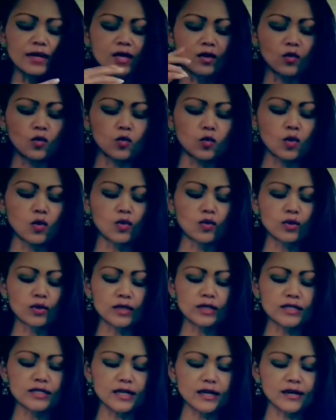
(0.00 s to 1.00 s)
being
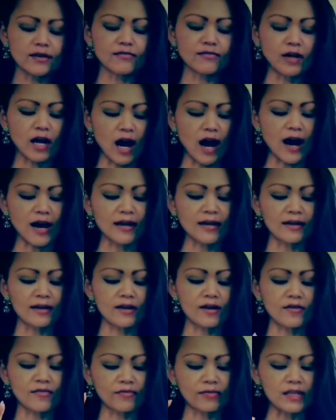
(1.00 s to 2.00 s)
warned of God
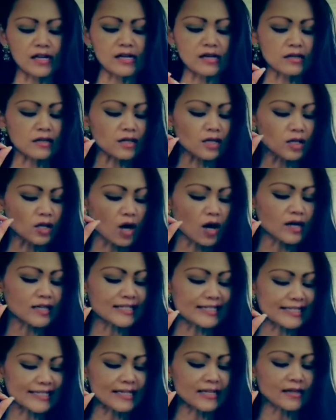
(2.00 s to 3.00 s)
of things
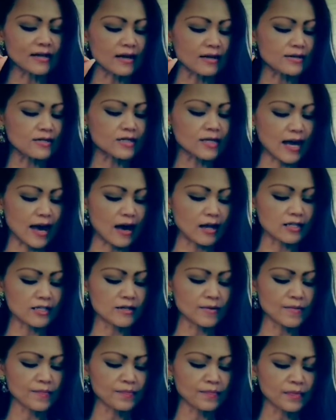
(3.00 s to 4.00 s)
not seen as yet,
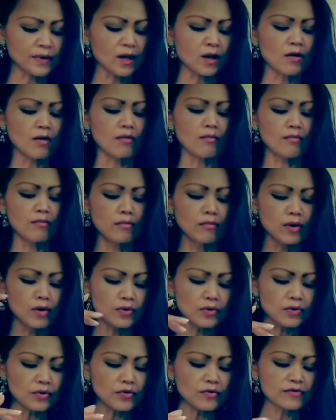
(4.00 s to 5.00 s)

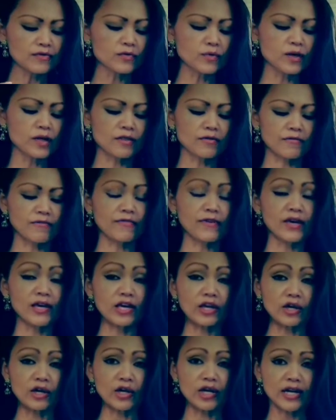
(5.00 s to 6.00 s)
moved with
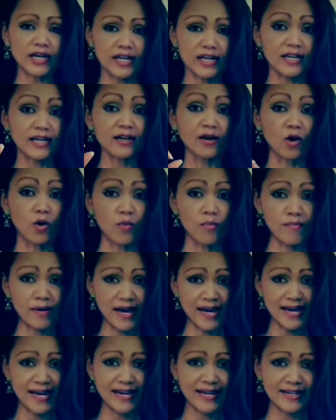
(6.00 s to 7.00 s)
fear, he
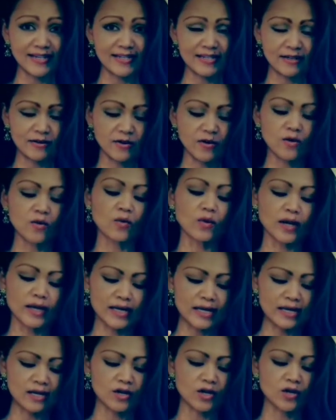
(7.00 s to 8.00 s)
obeyed what
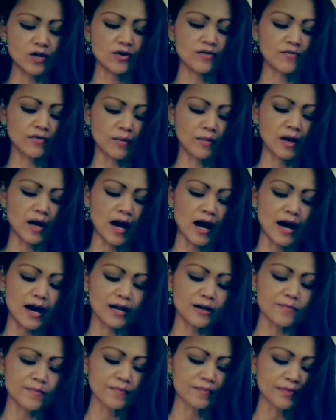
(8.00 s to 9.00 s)
he heard from
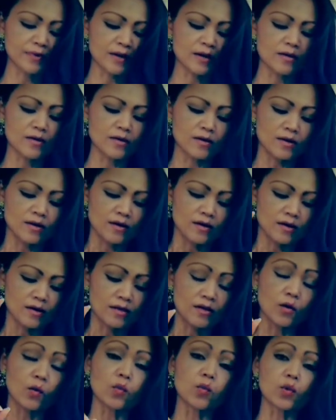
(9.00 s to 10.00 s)
God
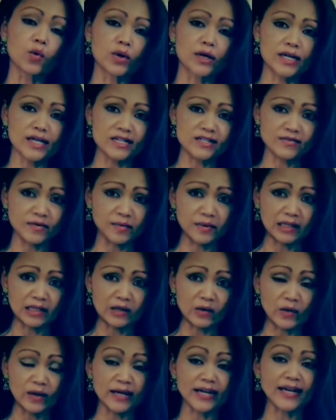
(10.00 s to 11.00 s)
the warnings from the
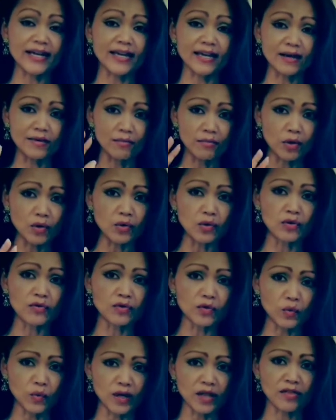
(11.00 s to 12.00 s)
Lord, he
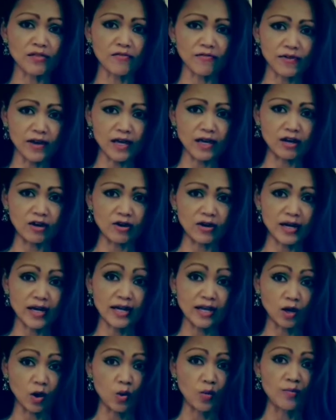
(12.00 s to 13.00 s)
moved with fear
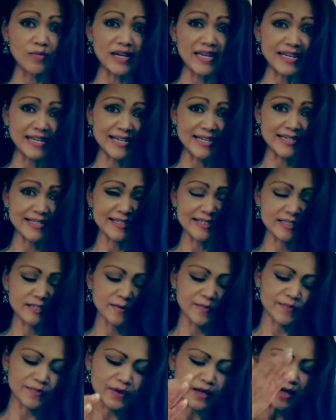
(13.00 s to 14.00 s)
in
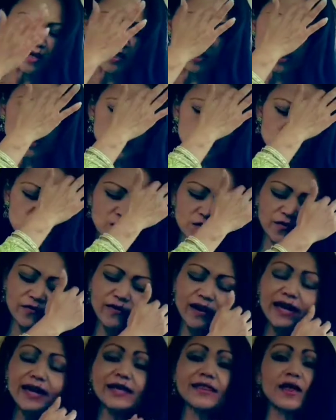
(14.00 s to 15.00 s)
obedience. True
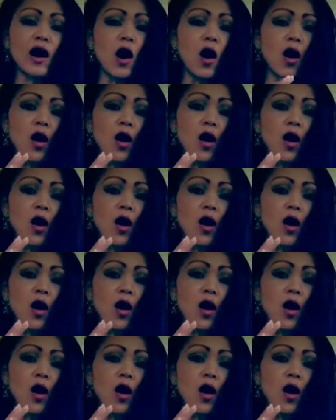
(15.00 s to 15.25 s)
faith